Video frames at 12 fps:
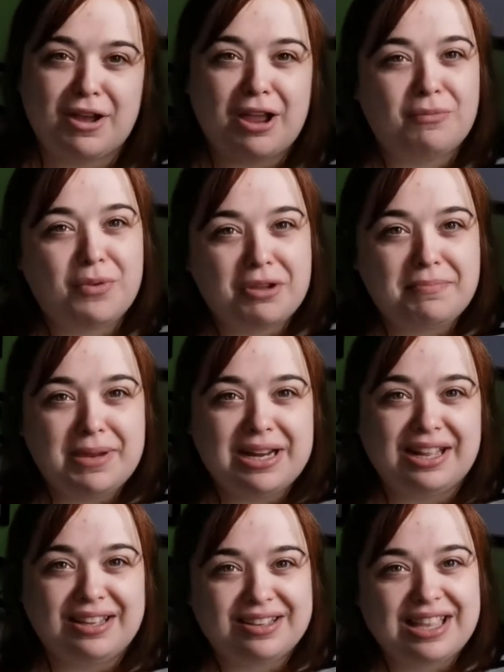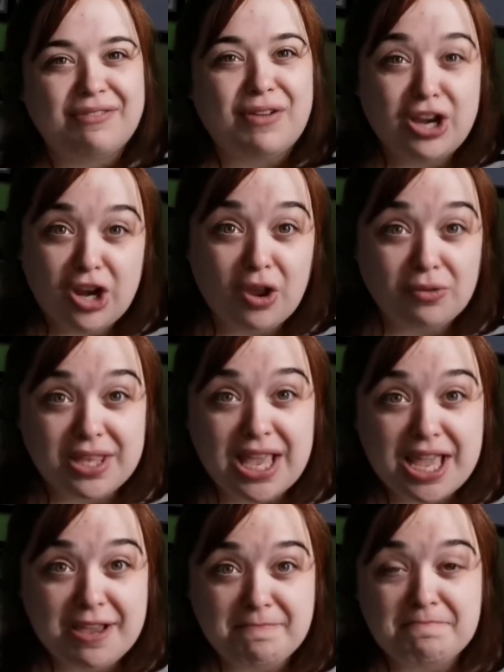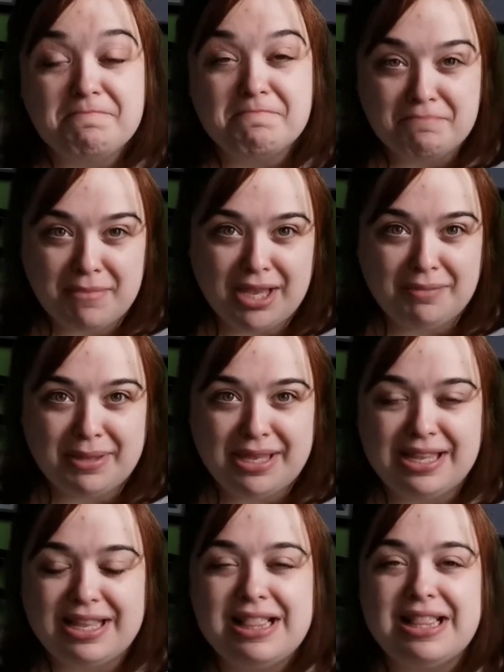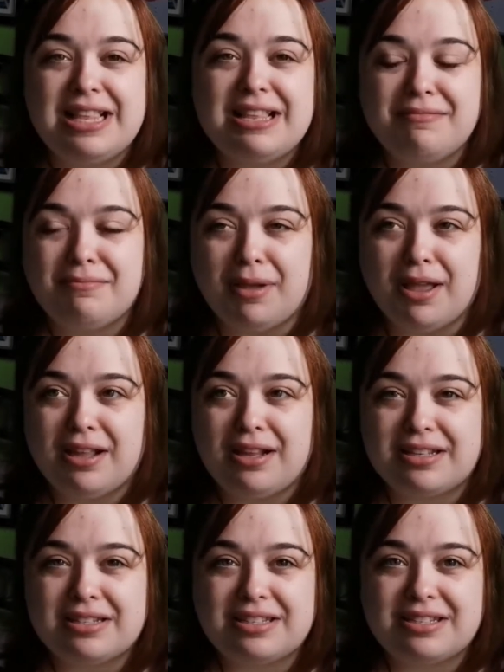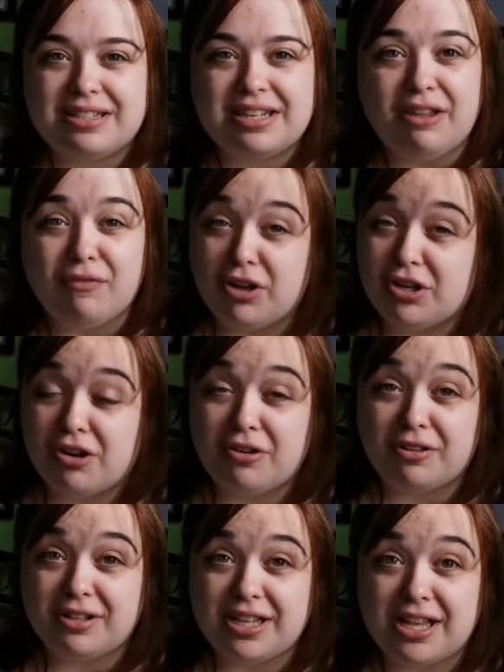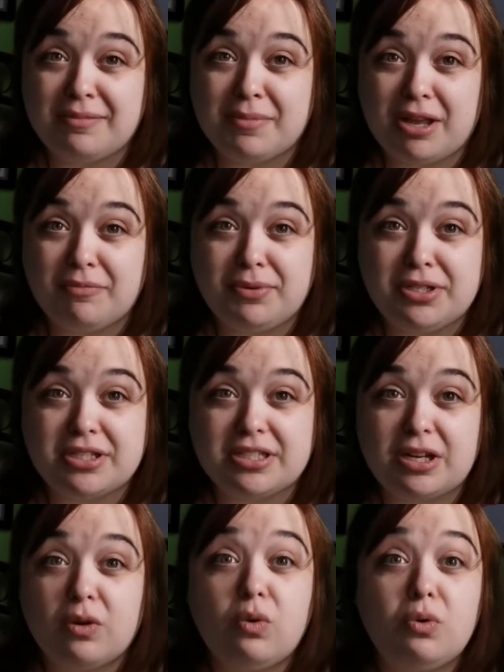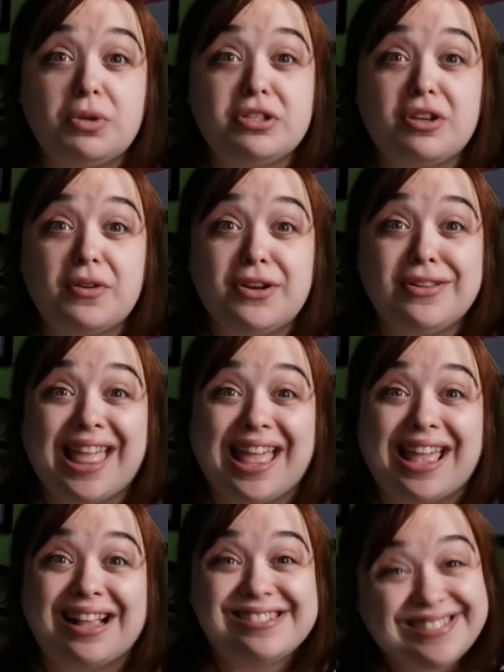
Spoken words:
I will be like, if I know the game, maybe. But if I don't know the game, I'll be just like, oh, what's going on there?